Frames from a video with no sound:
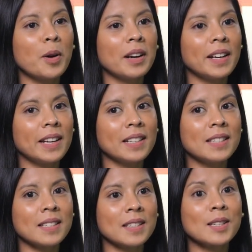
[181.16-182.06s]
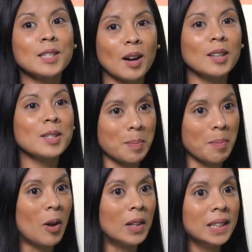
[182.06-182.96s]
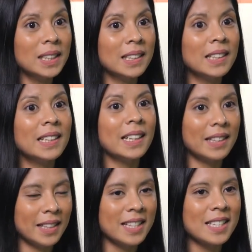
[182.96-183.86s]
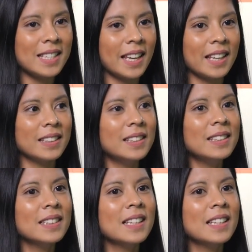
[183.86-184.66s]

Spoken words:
one is start small and then scale.